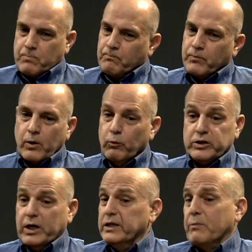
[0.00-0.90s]
was,
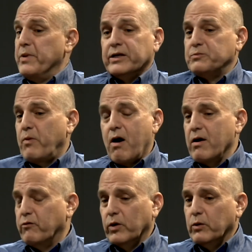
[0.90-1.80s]
is the biggest part of
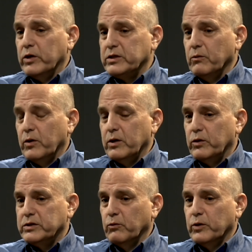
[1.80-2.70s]
what, what's, what,
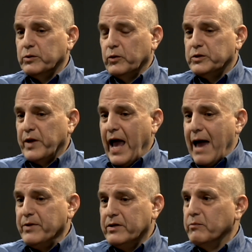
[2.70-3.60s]
what's, what, what's been
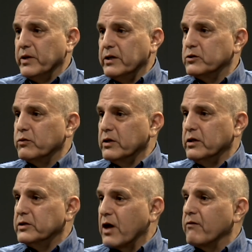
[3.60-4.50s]
happened to me is really
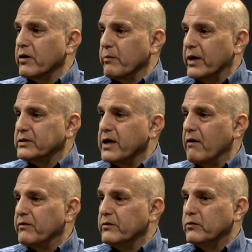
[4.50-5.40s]
discovering myself
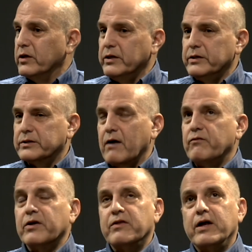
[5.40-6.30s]
and really
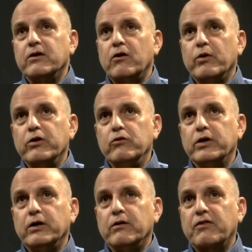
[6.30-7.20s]
discovering that, you know, you
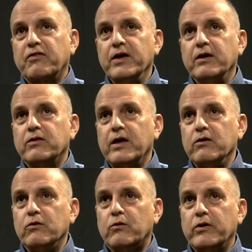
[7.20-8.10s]
can think that
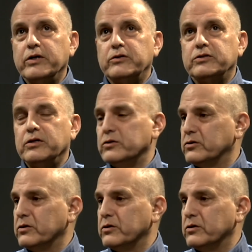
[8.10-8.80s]
you are interested in certain